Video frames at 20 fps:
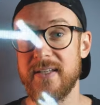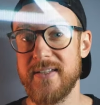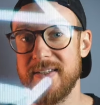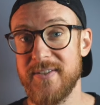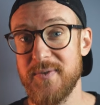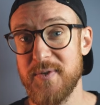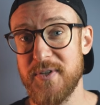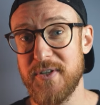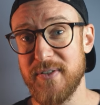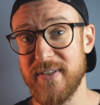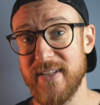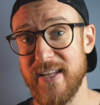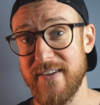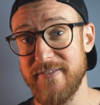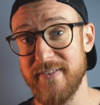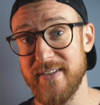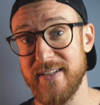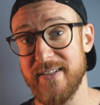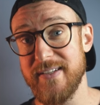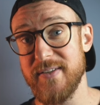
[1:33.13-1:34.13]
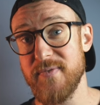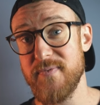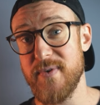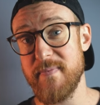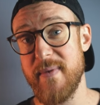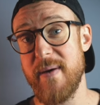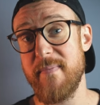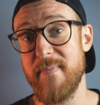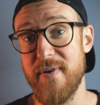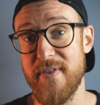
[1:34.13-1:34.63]
You should definitely
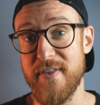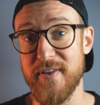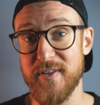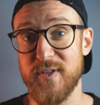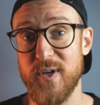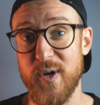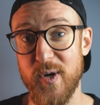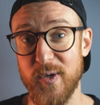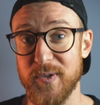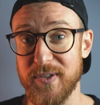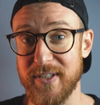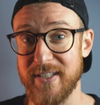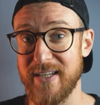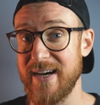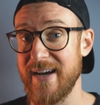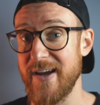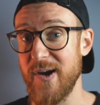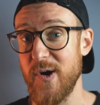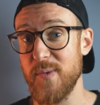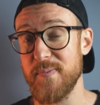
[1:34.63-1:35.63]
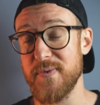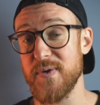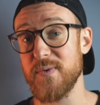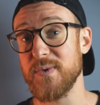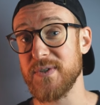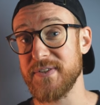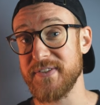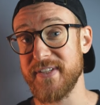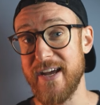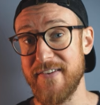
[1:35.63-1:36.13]
remember this code. I hope you
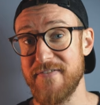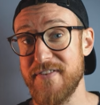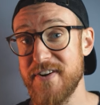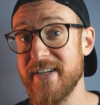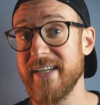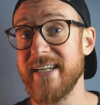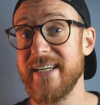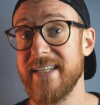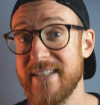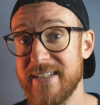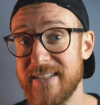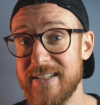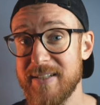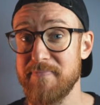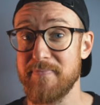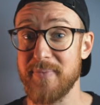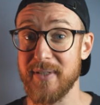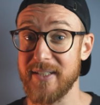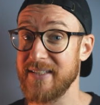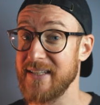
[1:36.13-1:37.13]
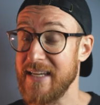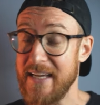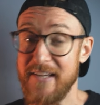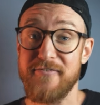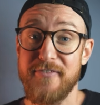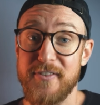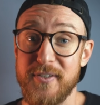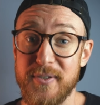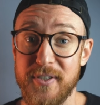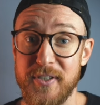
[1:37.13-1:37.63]
will never need it, but
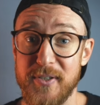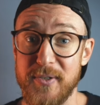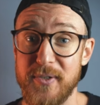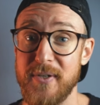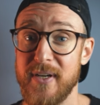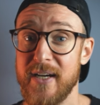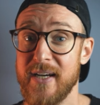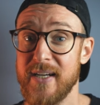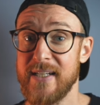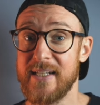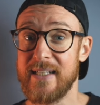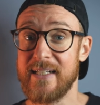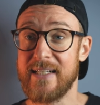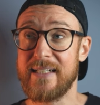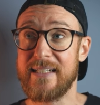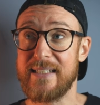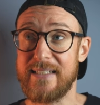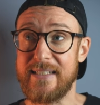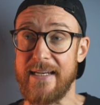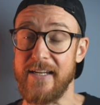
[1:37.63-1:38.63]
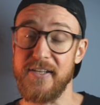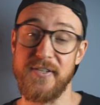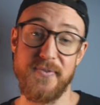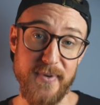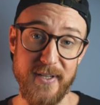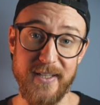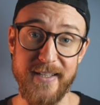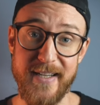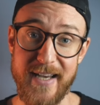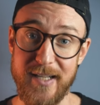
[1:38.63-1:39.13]
if you do, it is
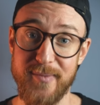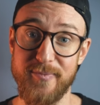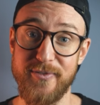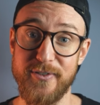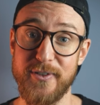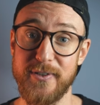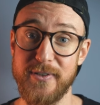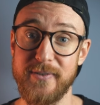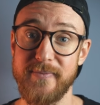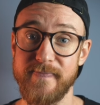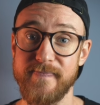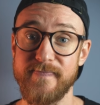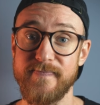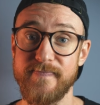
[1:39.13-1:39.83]
really helpful.